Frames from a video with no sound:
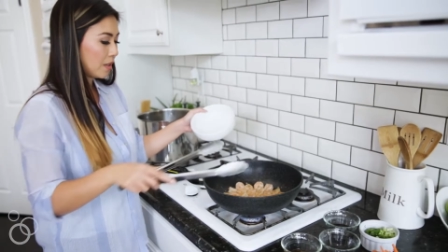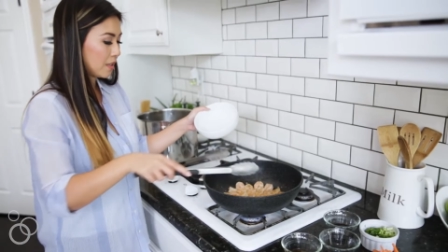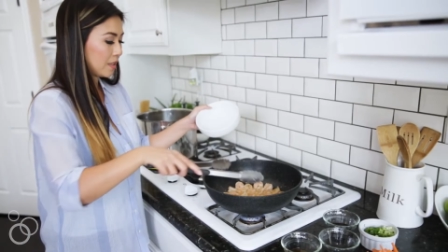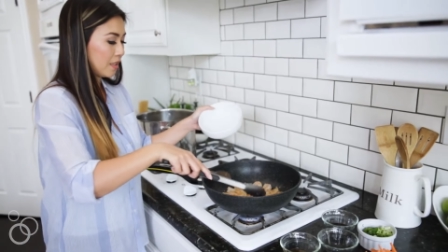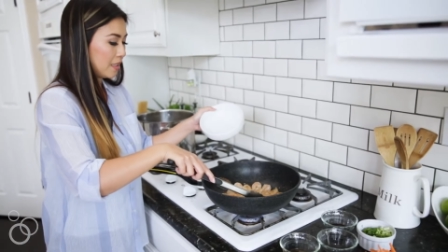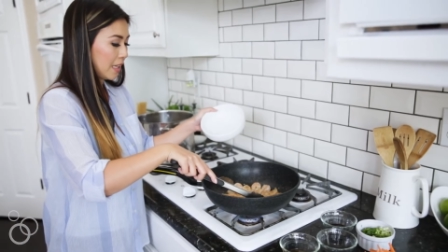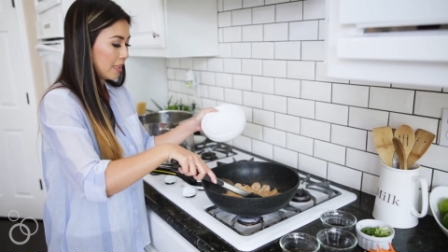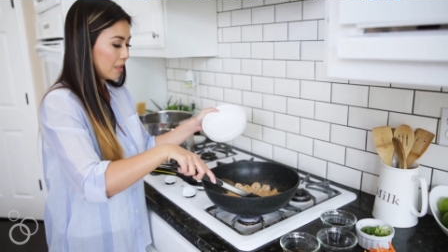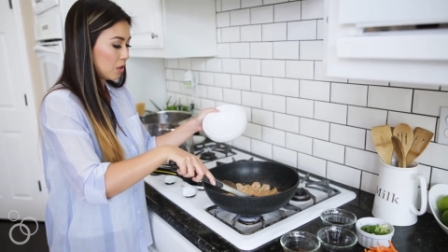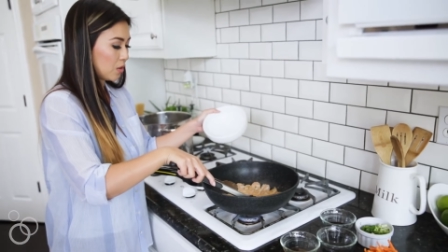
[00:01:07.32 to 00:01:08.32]
we're just gonna
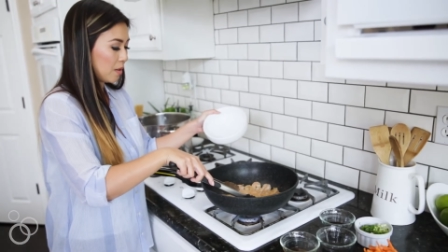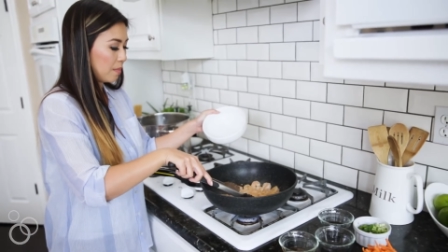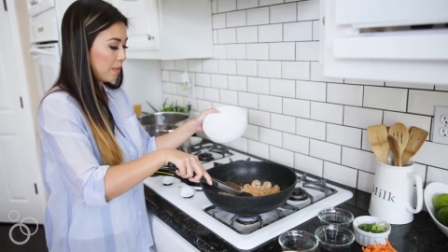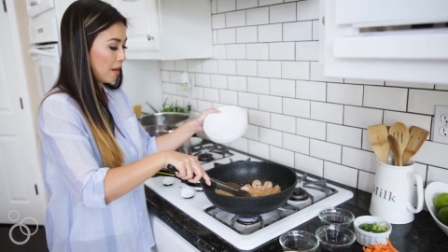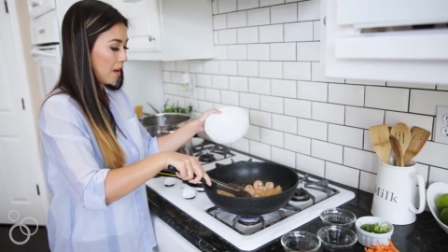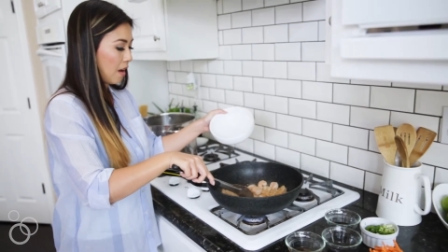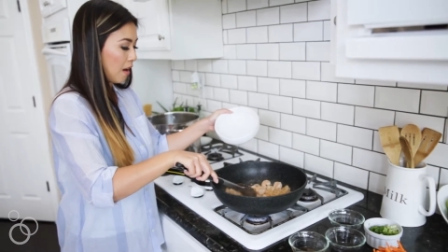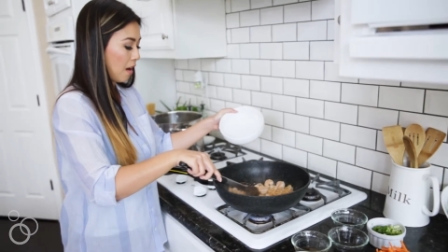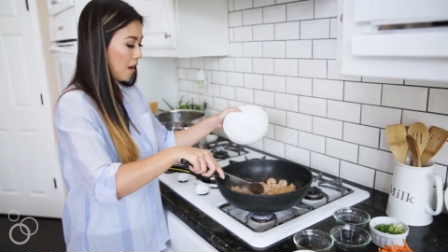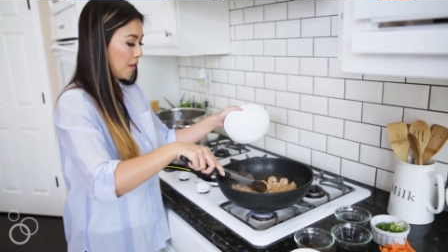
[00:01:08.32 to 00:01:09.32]
take the shrimp
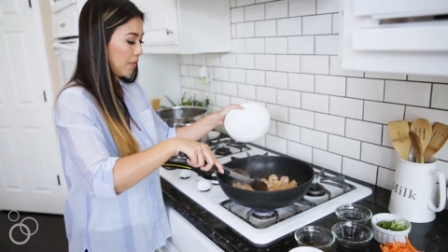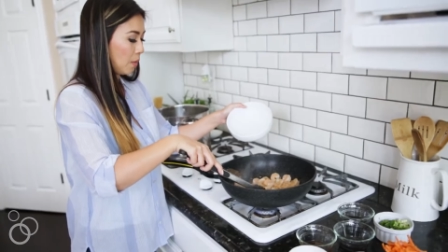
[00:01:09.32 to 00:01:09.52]
off